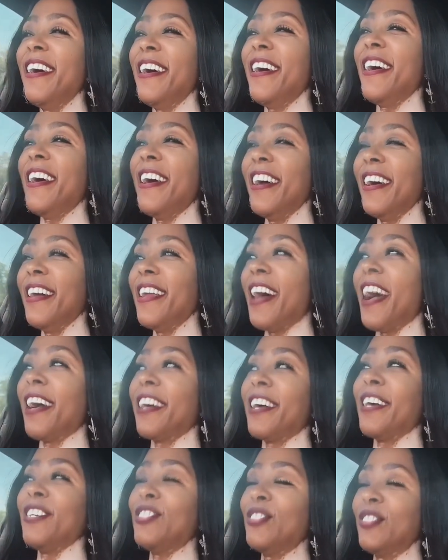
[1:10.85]
And I
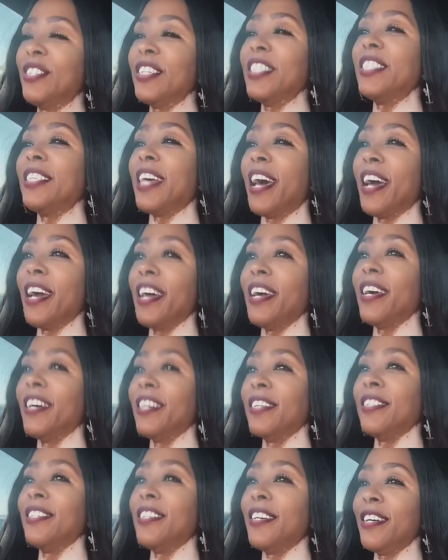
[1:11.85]
guess you could say
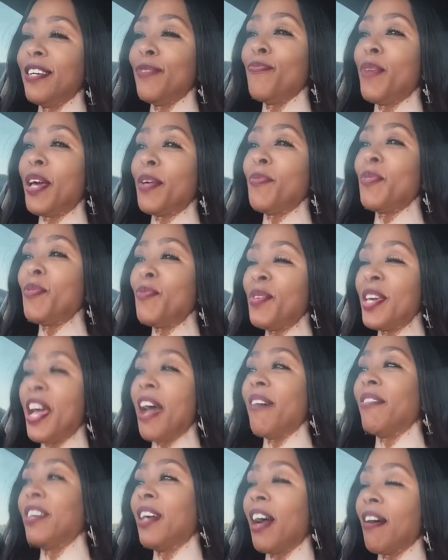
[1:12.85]
it may be me
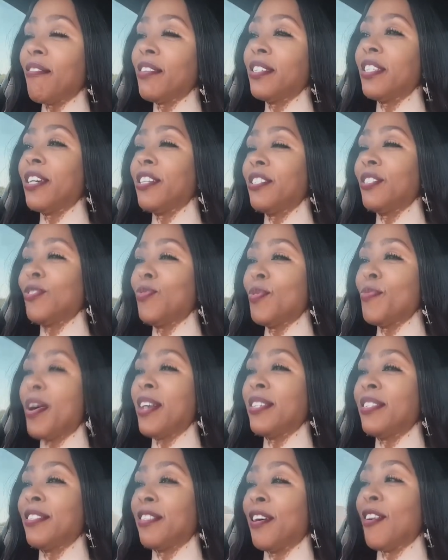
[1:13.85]
having conversations with
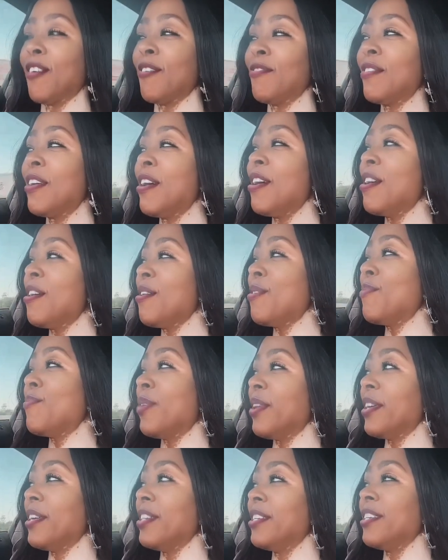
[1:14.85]
myself,
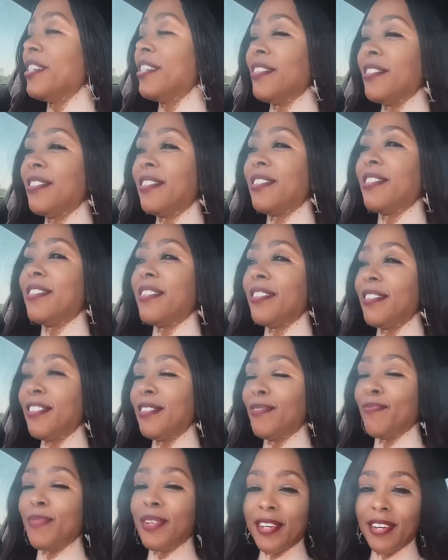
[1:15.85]
but it's
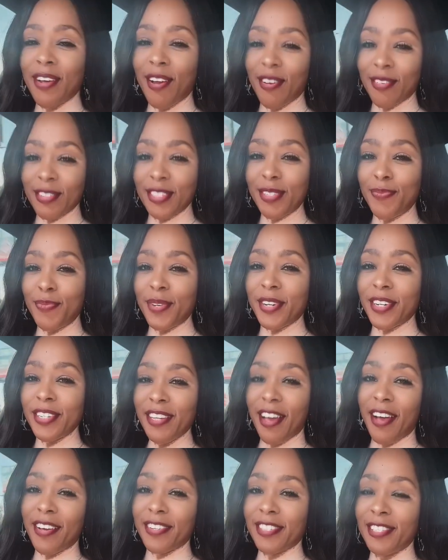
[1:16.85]
me and Holy Spirit
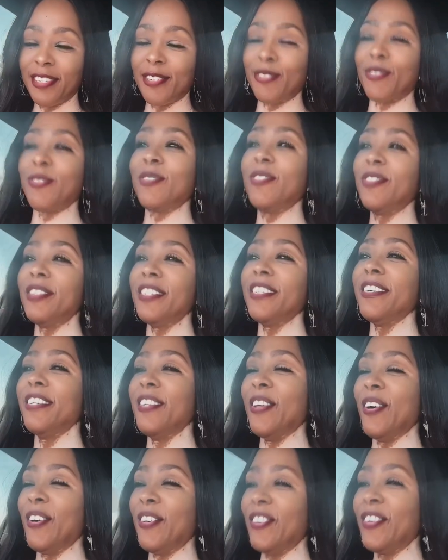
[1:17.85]
talking to,
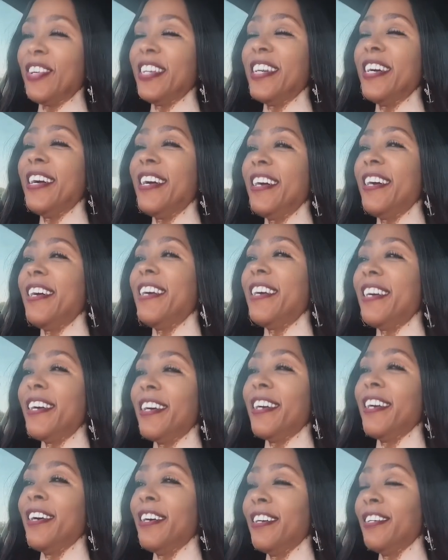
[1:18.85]

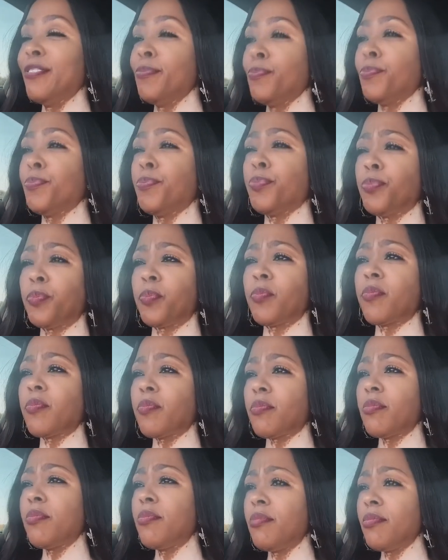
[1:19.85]
And
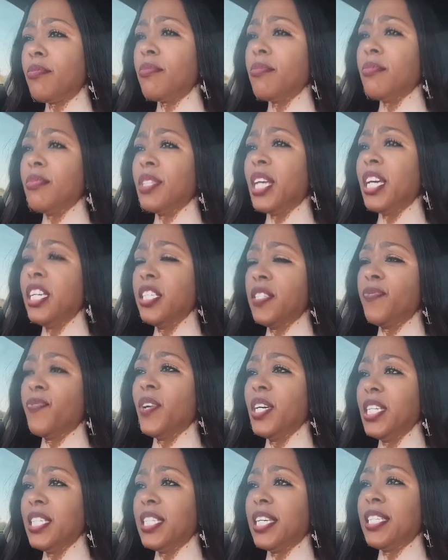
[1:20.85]
it's
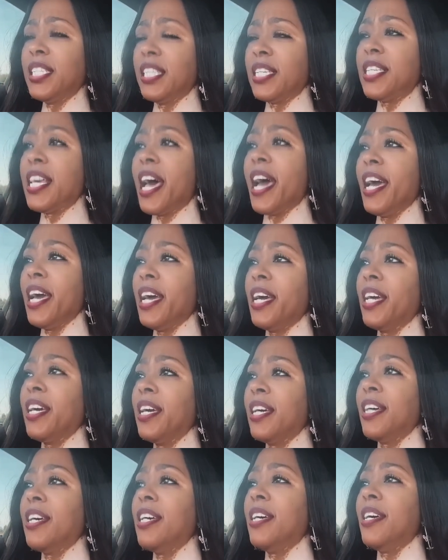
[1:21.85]
funny that today
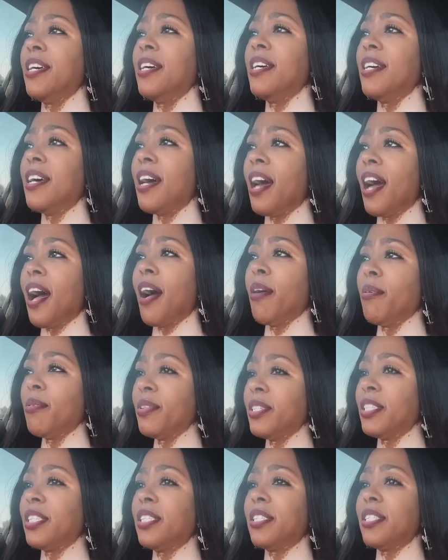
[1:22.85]
I
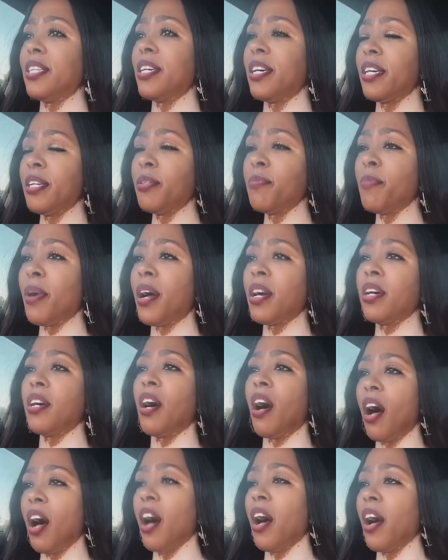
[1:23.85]
was in my
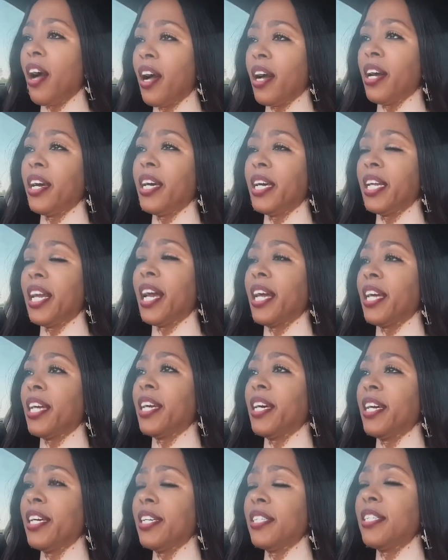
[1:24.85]
car, and I
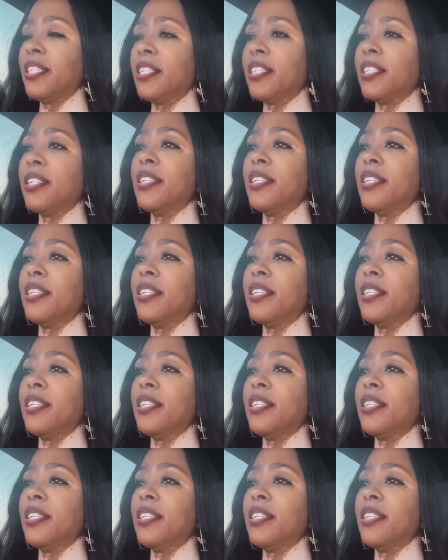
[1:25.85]
guess